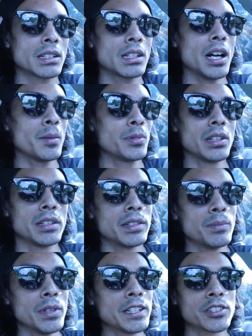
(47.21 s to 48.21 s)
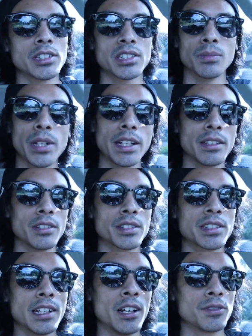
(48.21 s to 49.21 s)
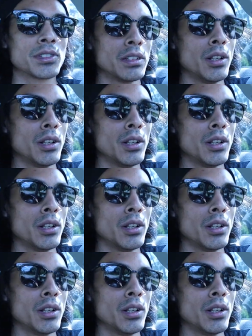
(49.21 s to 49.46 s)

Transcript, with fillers: copy the dimensions and make it yourself.